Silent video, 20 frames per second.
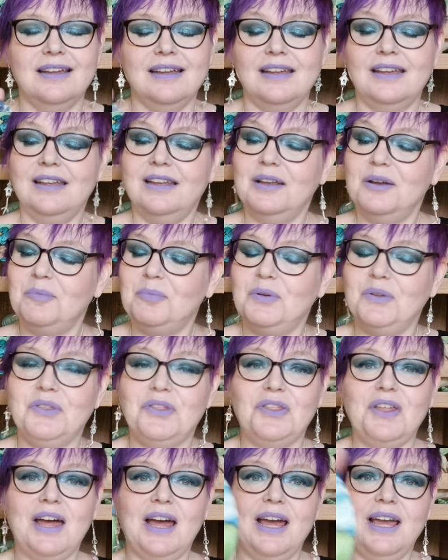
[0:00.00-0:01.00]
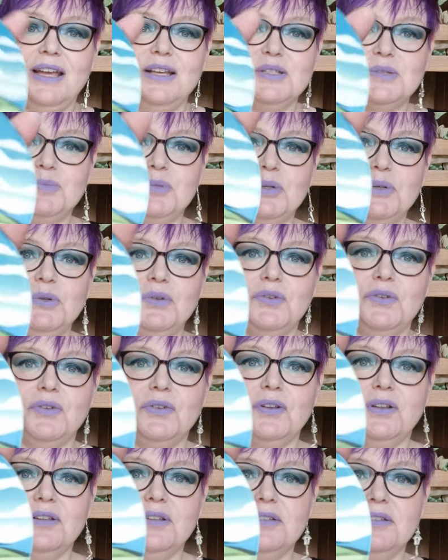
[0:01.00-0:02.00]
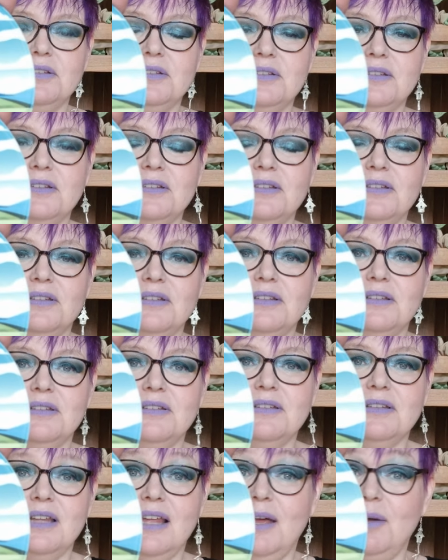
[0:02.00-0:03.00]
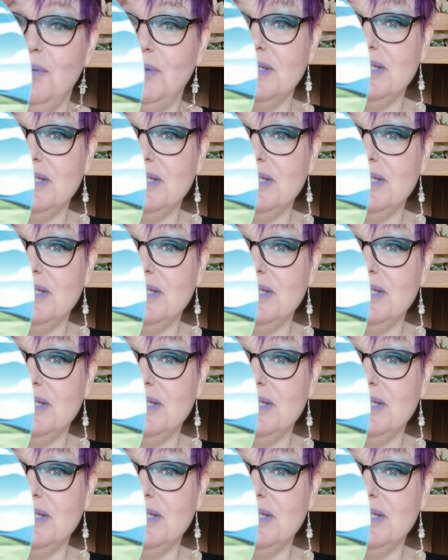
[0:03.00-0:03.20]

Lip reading: you know, but that is beautiful. I will